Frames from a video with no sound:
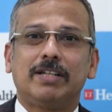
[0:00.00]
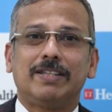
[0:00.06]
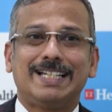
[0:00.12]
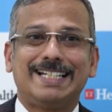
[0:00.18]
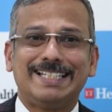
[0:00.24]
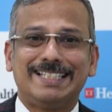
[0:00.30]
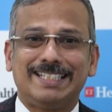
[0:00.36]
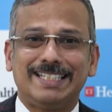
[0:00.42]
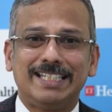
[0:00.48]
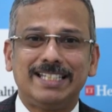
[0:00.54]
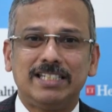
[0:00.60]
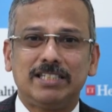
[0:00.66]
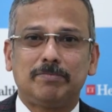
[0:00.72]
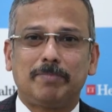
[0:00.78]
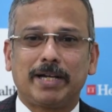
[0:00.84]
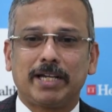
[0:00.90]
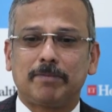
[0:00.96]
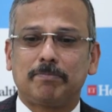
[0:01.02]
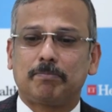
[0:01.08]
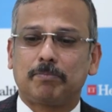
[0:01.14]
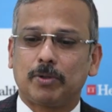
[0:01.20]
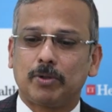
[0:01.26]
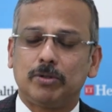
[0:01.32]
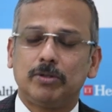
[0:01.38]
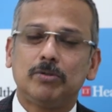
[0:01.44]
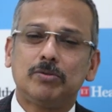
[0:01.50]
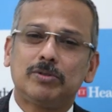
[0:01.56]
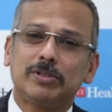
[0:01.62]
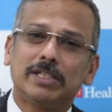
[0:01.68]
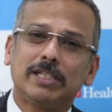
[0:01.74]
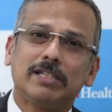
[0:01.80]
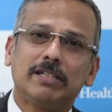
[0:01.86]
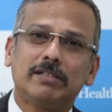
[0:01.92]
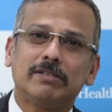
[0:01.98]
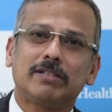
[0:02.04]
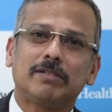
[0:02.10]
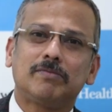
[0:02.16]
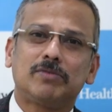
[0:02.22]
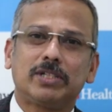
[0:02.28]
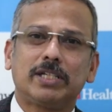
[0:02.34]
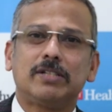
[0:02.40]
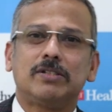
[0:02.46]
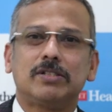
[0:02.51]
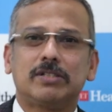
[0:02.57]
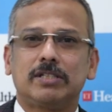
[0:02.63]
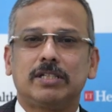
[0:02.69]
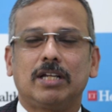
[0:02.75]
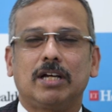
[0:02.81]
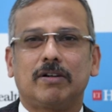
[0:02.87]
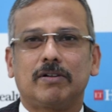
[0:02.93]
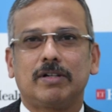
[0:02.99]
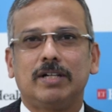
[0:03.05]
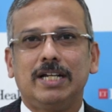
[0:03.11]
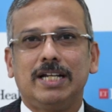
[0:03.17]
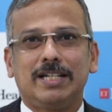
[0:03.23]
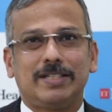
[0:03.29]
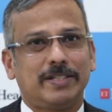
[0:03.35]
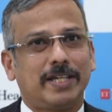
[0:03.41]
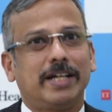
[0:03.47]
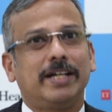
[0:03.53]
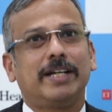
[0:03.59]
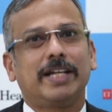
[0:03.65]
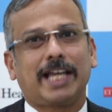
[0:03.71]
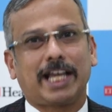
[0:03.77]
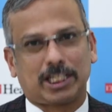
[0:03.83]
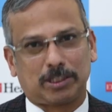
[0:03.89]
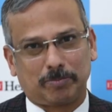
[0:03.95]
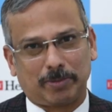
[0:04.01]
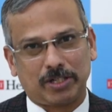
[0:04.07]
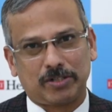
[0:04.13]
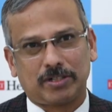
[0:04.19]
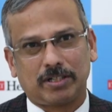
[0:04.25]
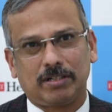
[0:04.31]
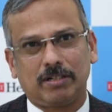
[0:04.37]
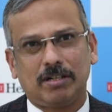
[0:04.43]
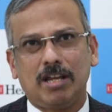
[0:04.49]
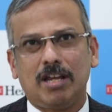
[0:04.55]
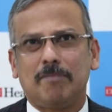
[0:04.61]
the disease by producing some changes in our genetic expression.